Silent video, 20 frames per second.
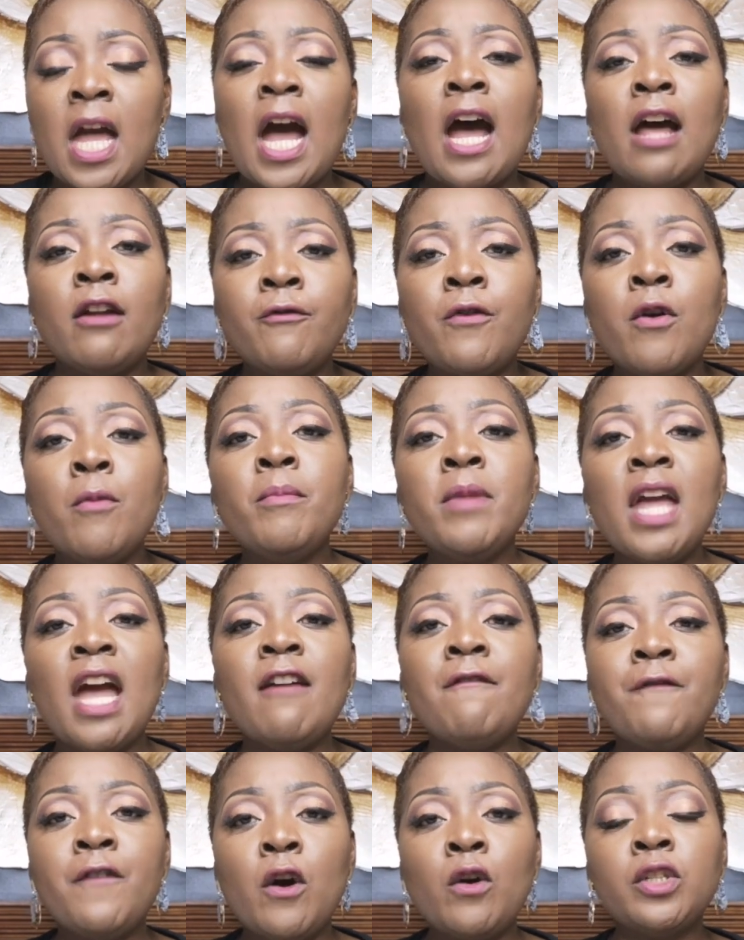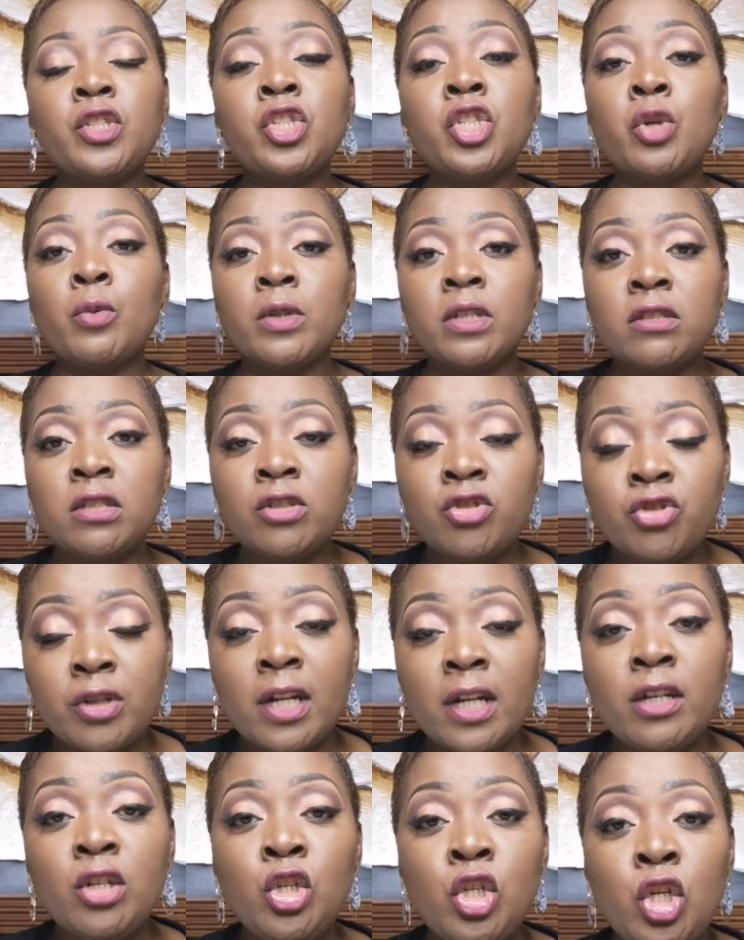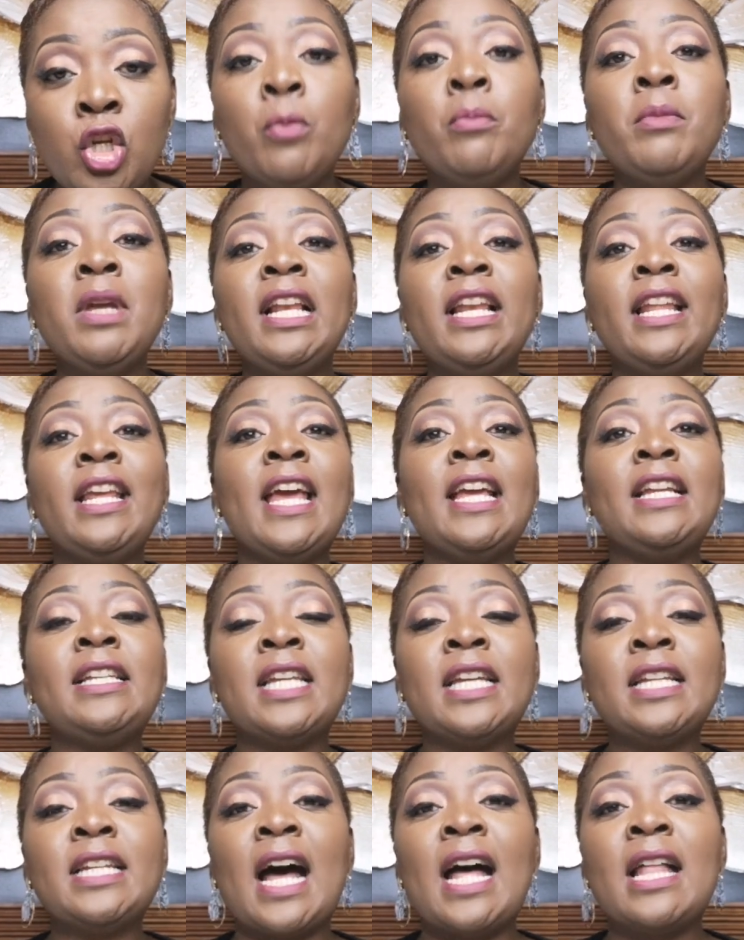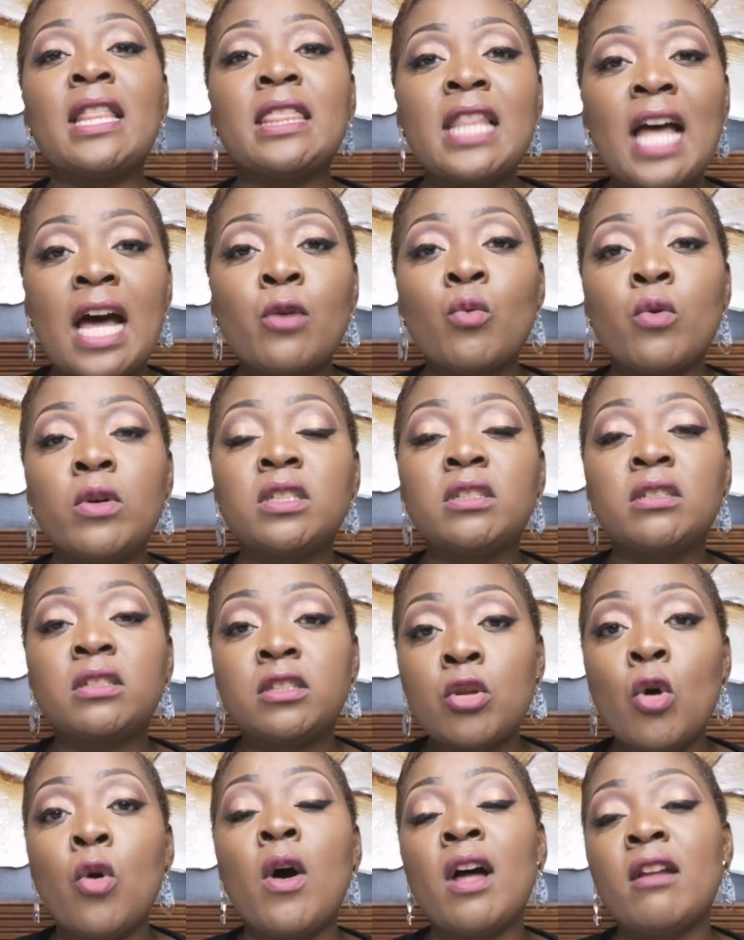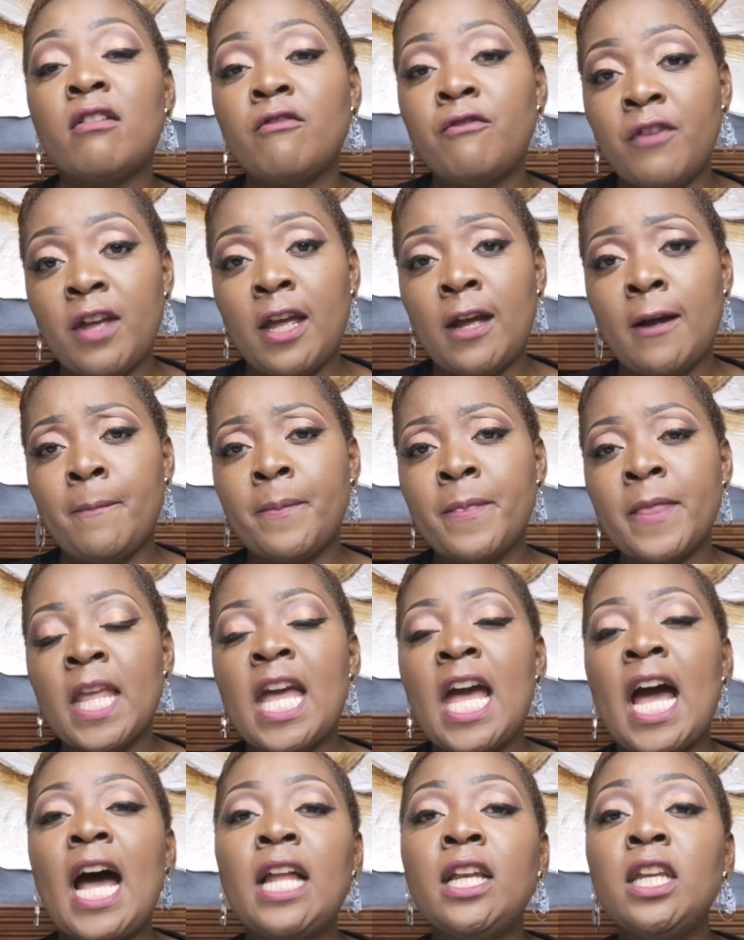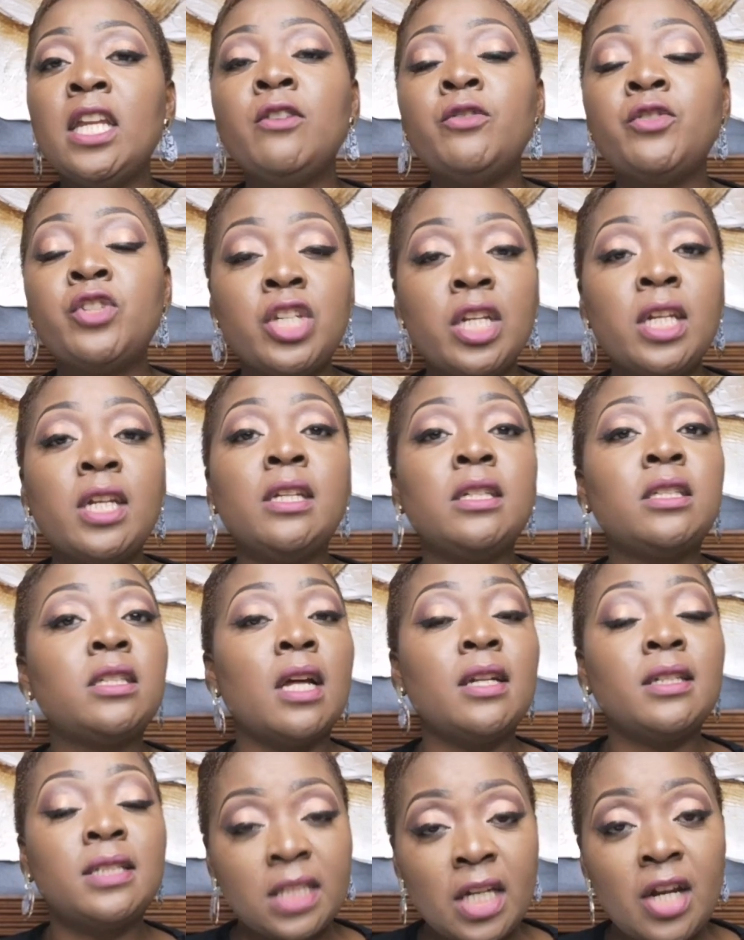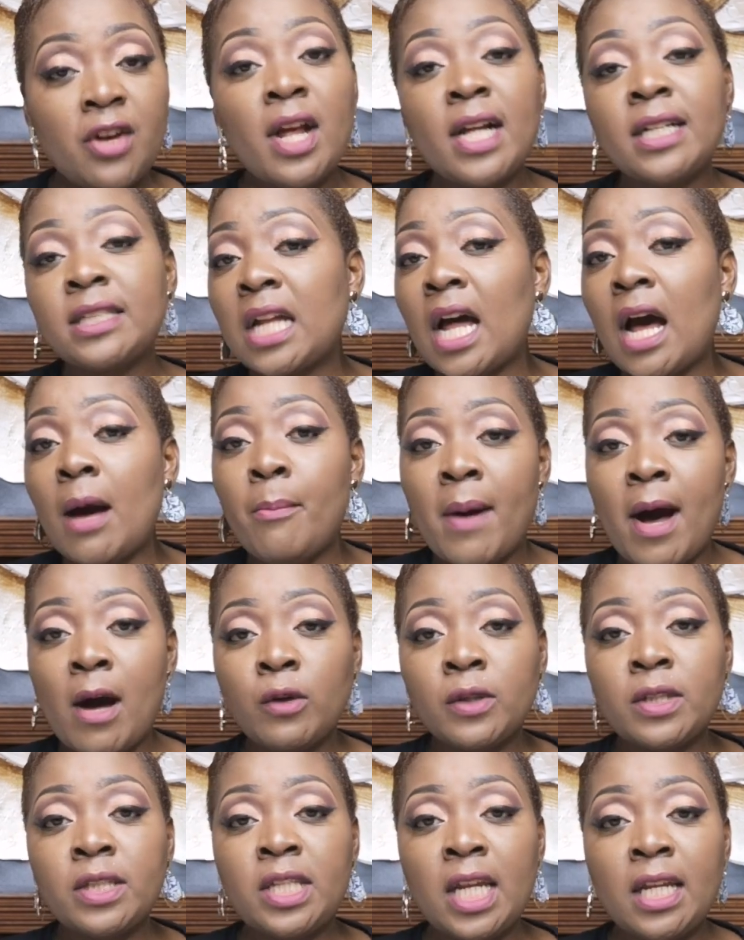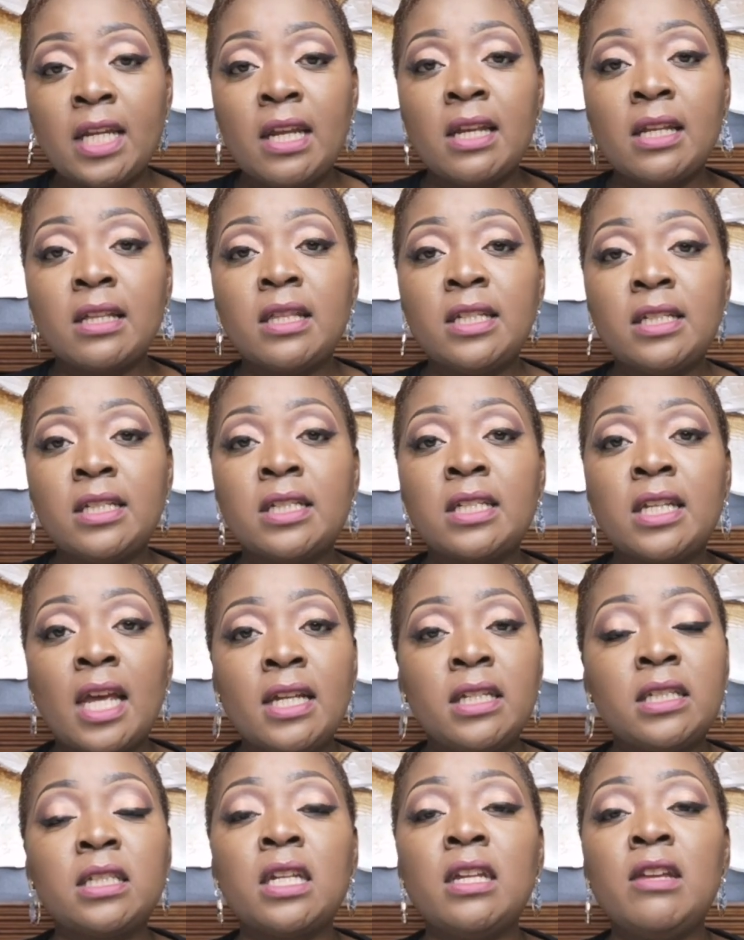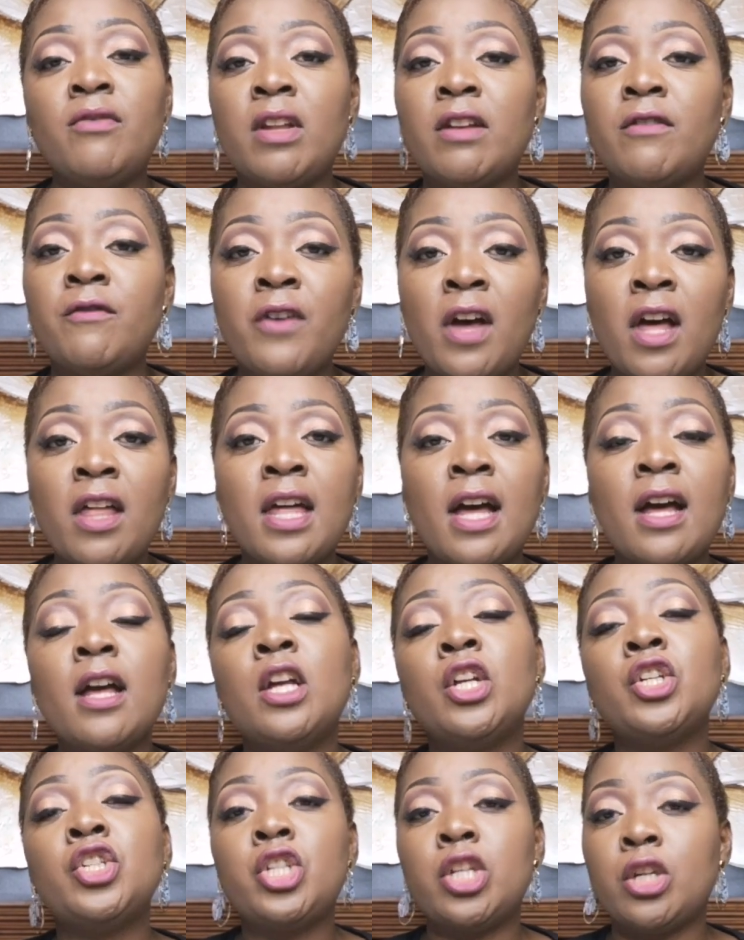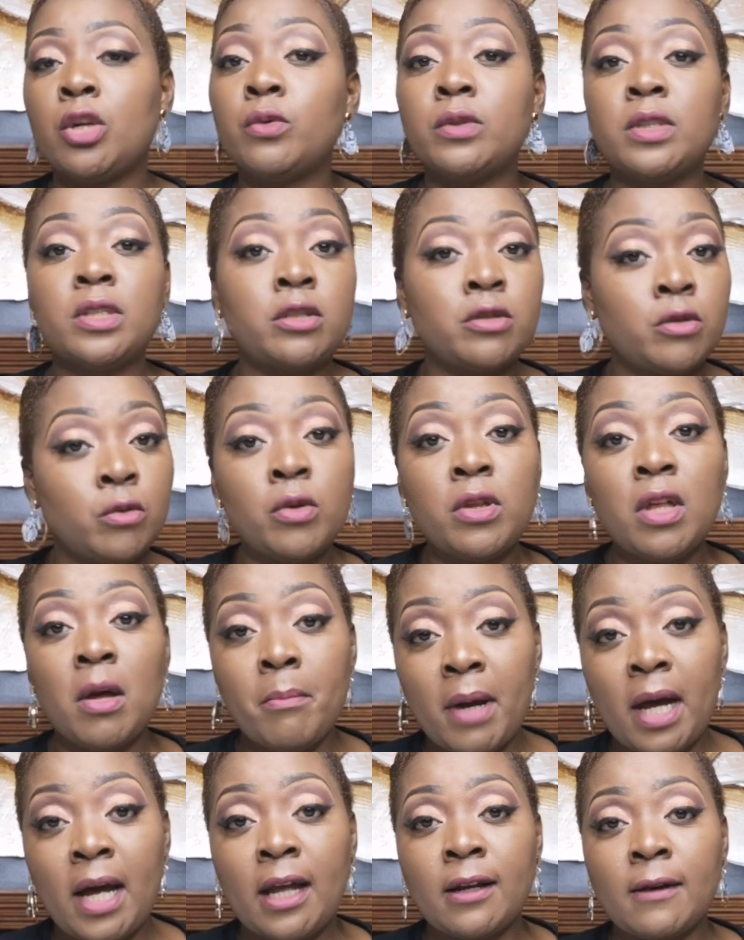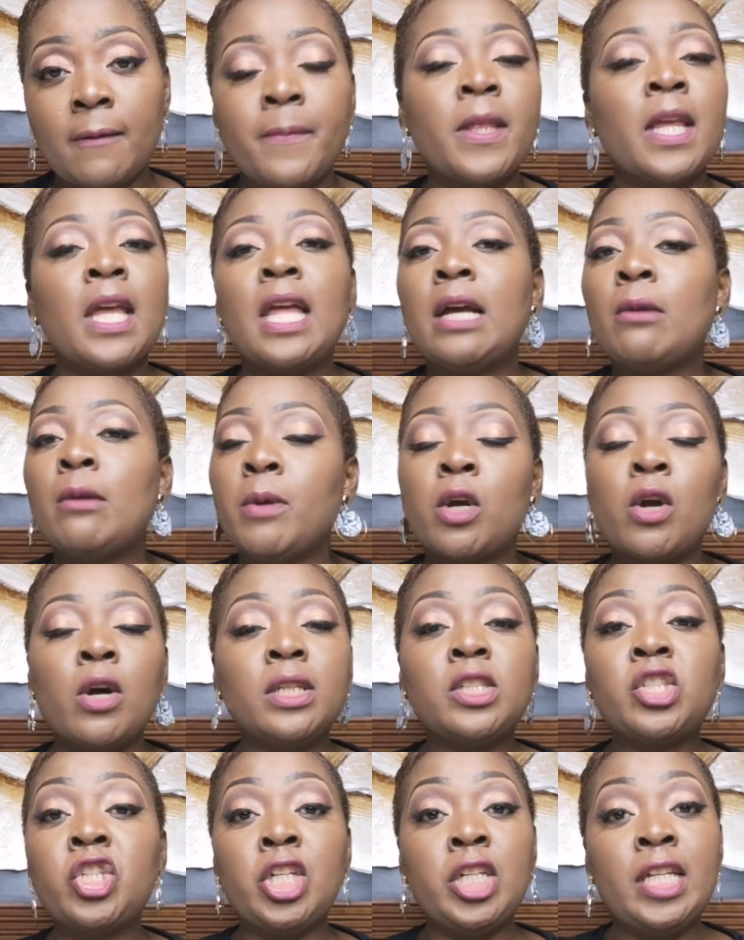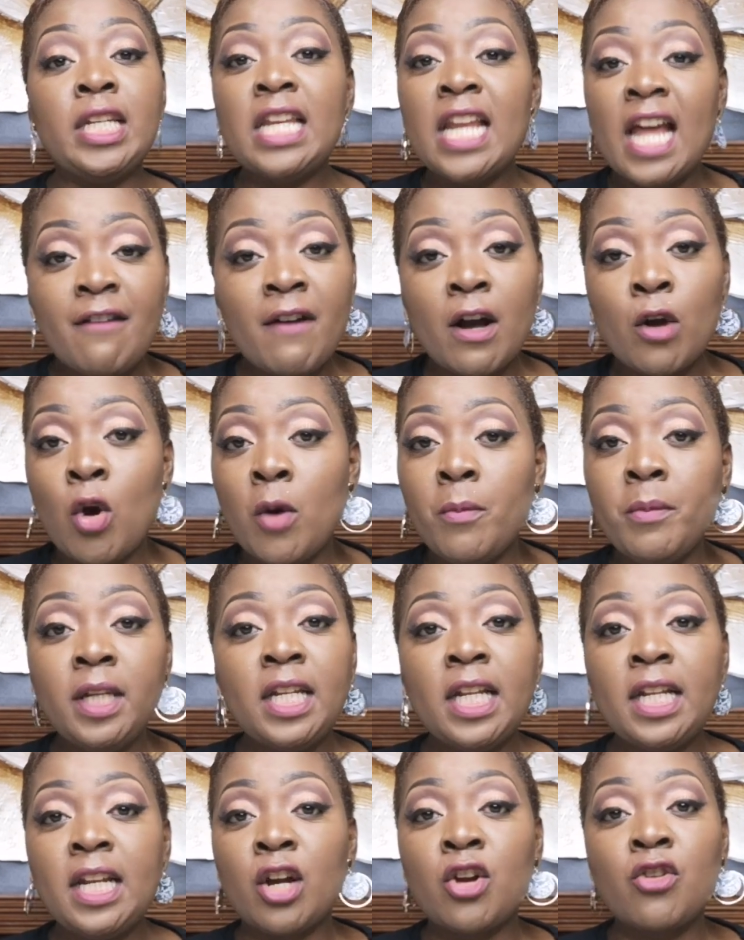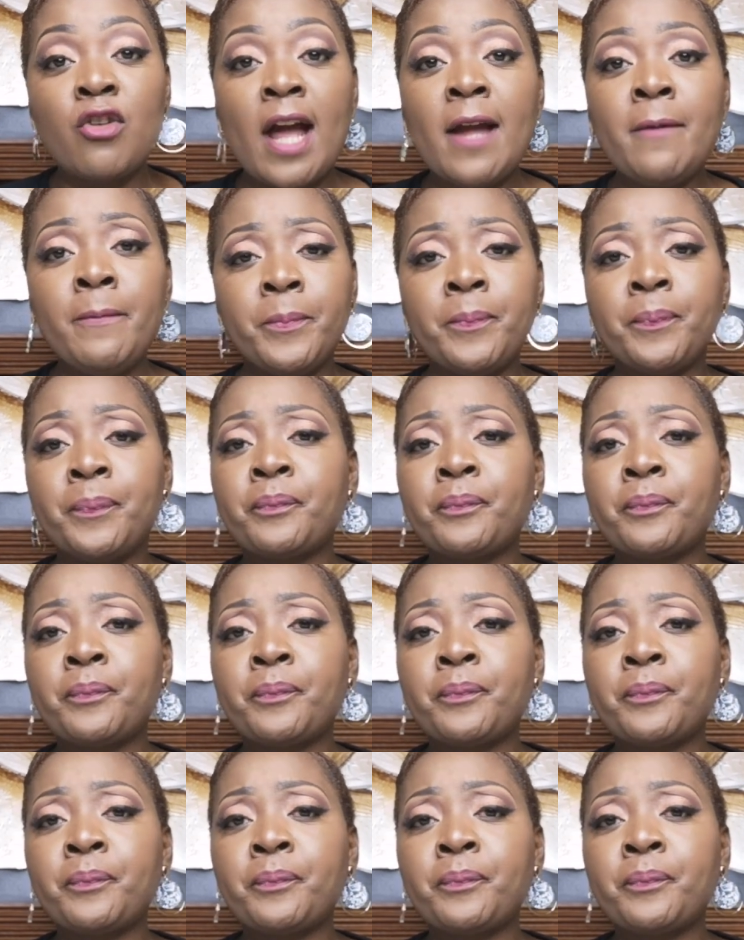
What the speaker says: And for me, I felt she was humiliated, and that was so unfair. And if she is serious about taking this case even further, she could sue the man, because she never committed a crime.